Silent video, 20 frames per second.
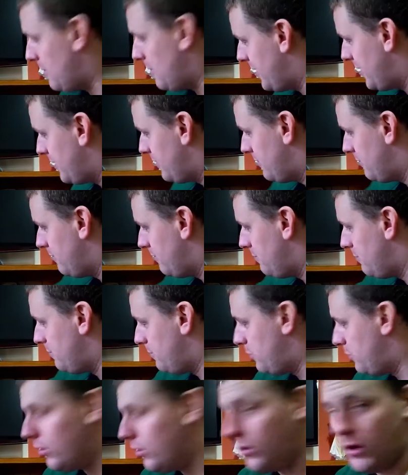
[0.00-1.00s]
I mean,
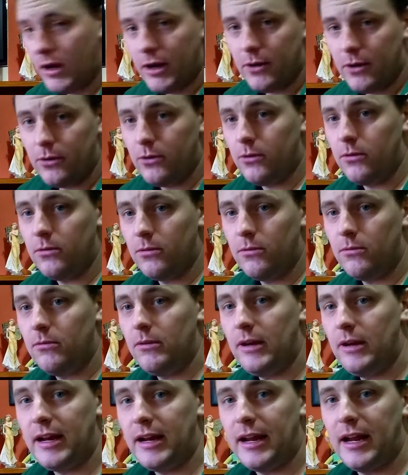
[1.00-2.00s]
poor little
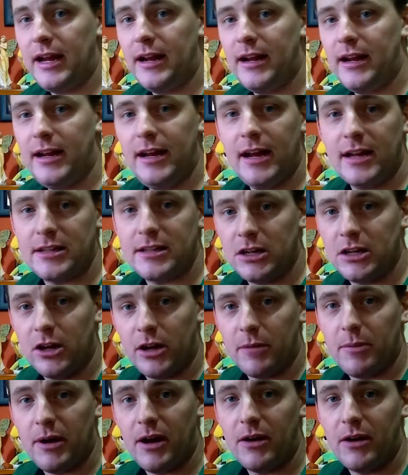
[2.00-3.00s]
Link here, he
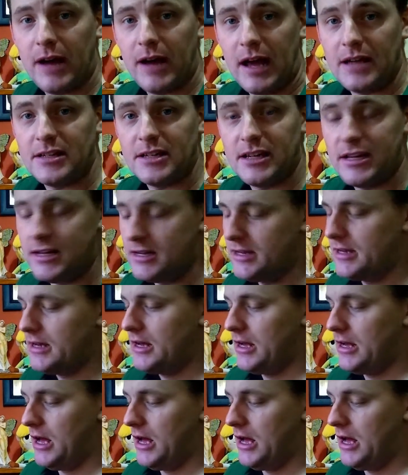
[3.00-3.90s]
hasn't got a partner, has he?